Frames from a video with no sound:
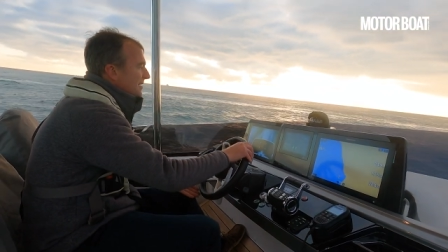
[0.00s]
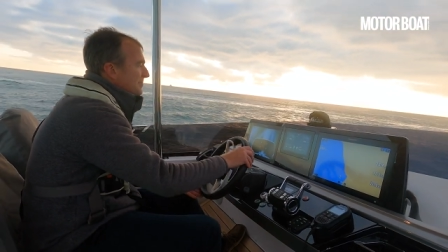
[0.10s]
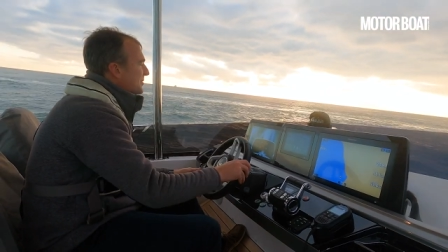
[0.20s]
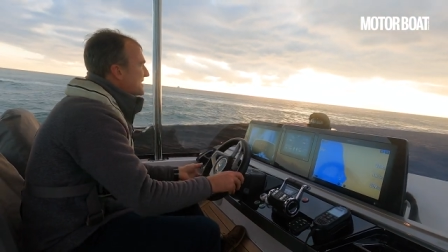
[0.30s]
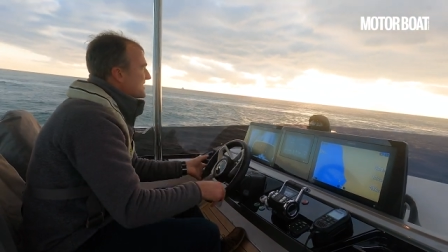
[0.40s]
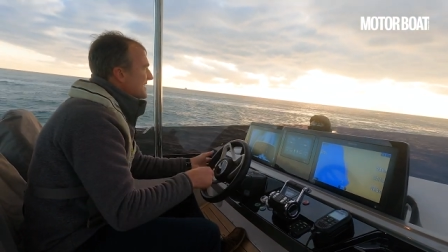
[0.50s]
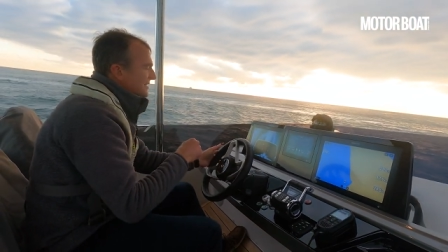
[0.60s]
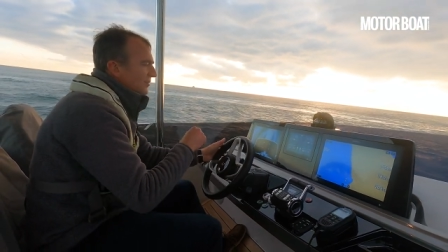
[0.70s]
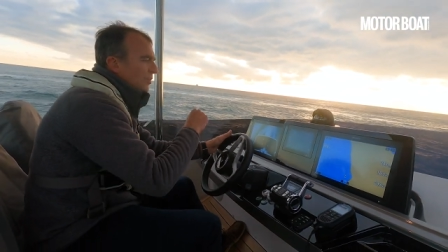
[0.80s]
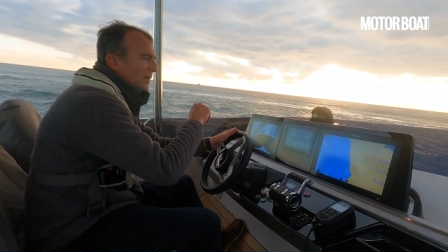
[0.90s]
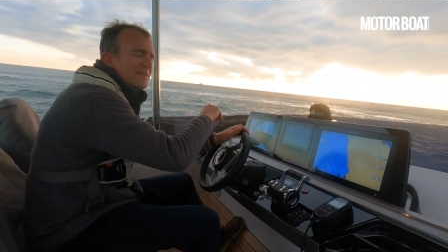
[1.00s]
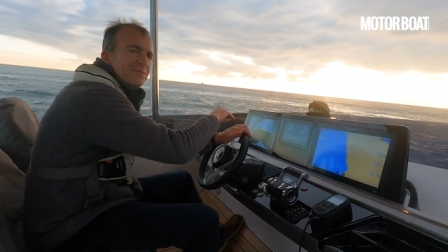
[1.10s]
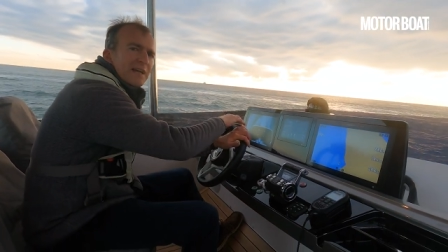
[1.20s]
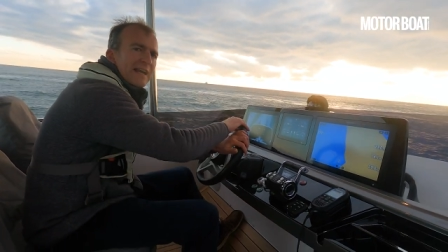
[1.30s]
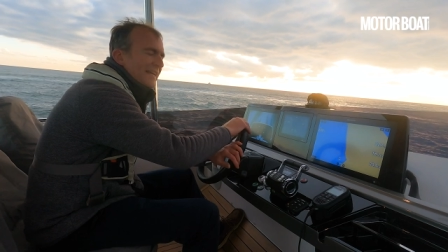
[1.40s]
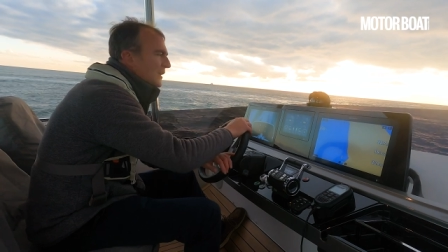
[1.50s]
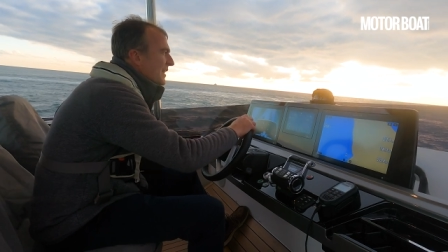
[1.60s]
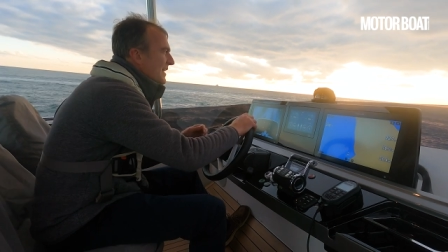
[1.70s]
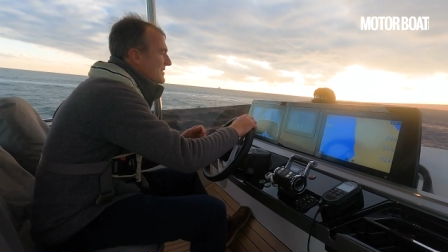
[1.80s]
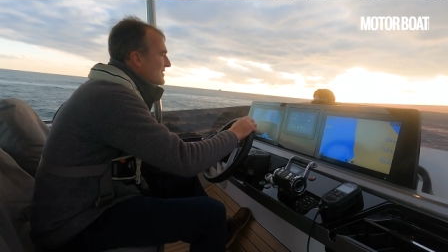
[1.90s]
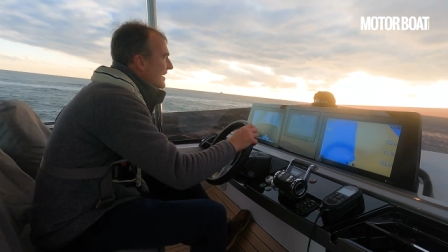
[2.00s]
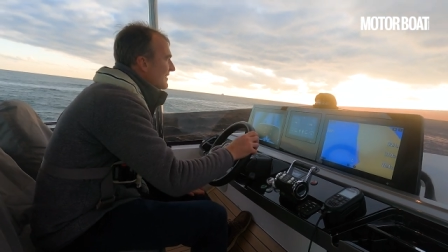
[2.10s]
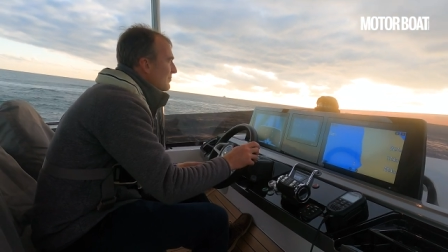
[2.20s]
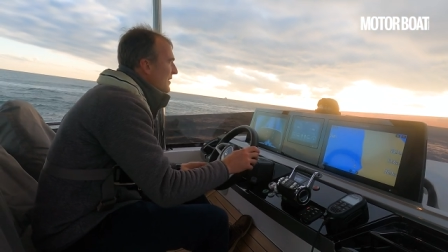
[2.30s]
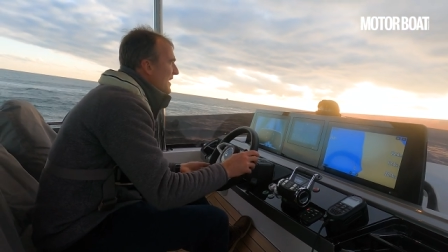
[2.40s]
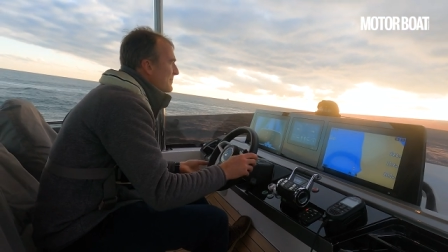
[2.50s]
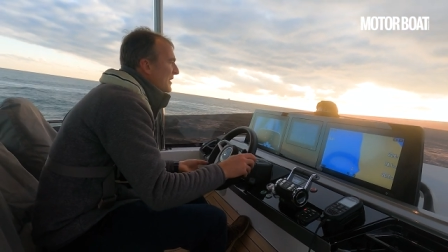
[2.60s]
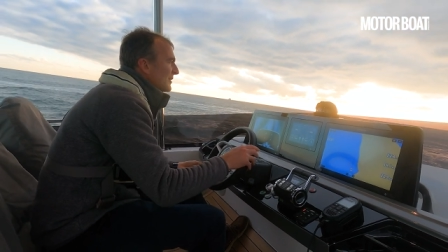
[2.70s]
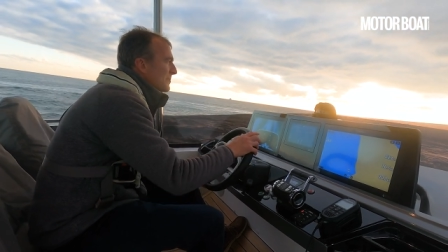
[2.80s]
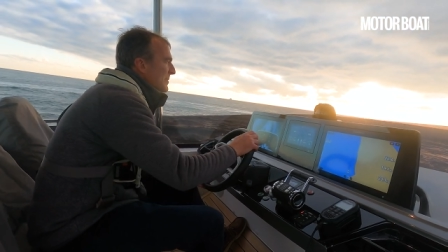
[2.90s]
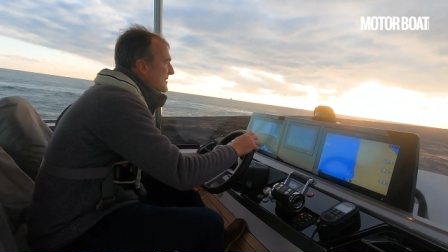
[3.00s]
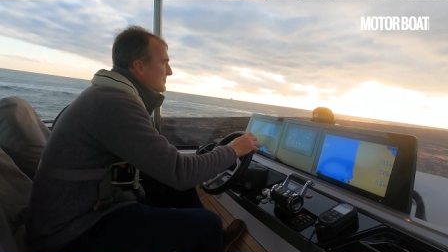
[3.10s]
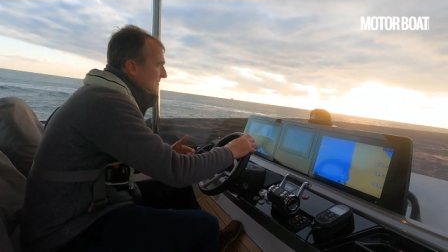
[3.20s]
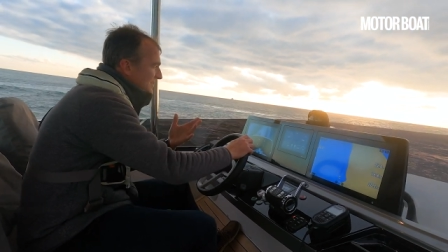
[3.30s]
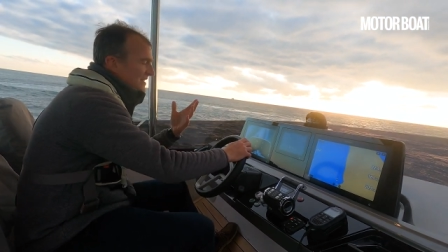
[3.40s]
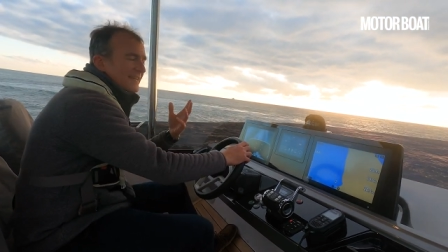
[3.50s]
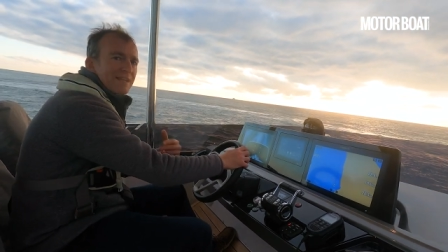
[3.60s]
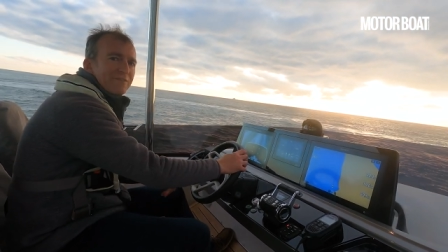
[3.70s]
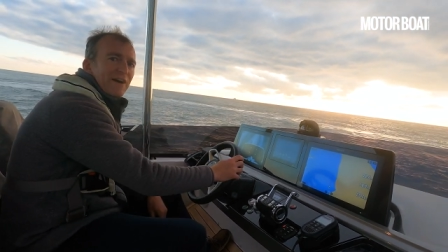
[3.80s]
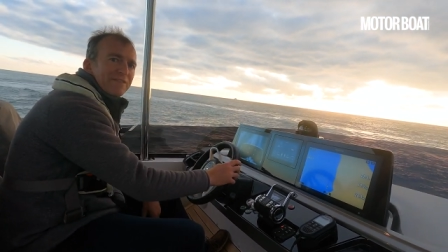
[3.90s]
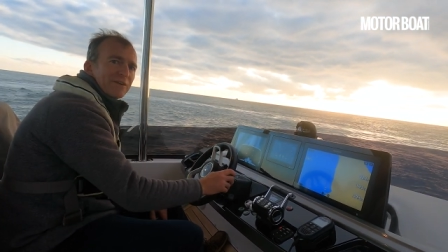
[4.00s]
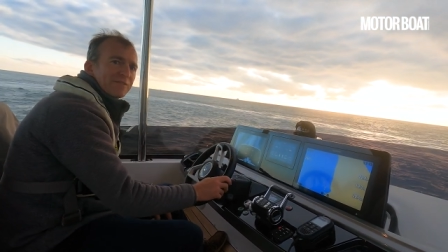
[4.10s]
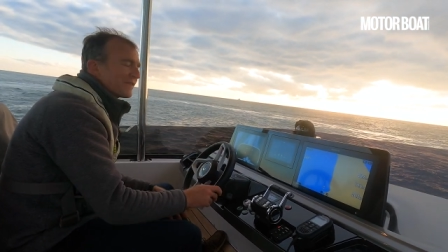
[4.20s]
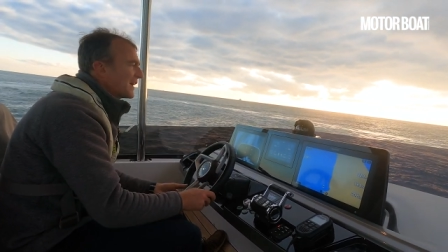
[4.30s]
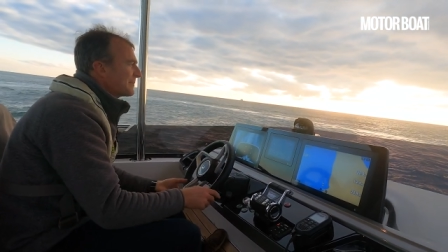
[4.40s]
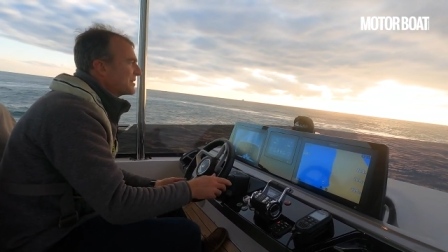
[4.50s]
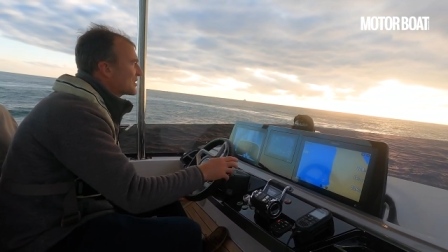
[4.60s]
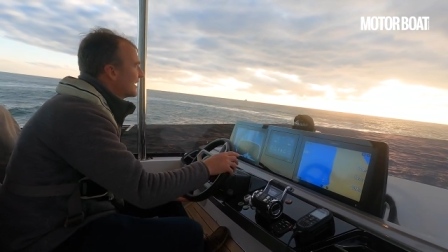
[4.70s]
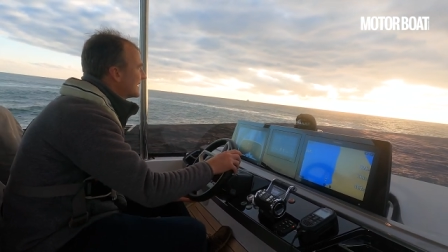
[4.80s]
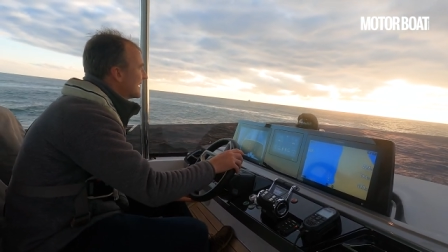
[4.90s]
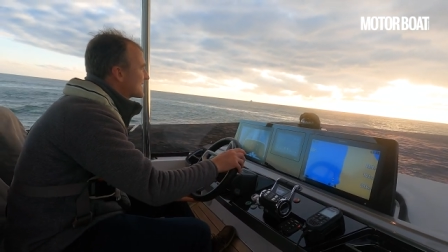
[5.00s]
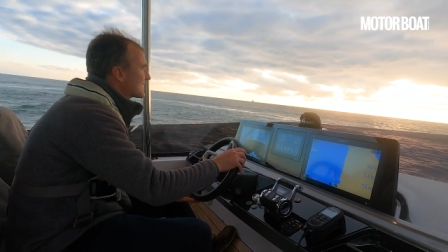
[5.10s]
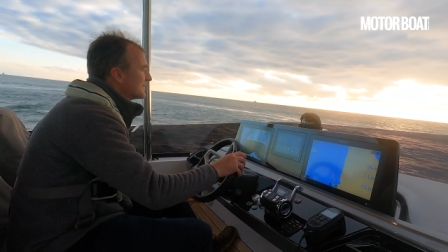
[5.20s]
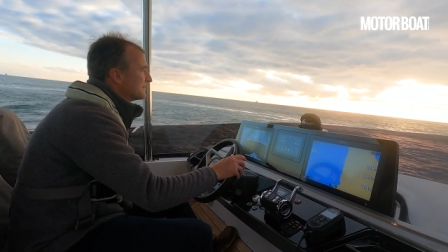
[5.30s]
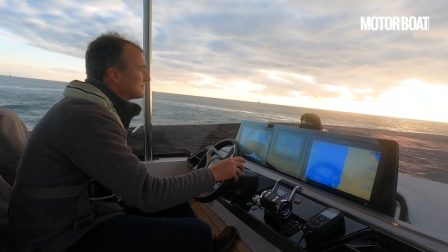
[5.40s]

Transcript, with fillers: And Princess are always really good at this, even when they build a big 65-foot flybridge like this.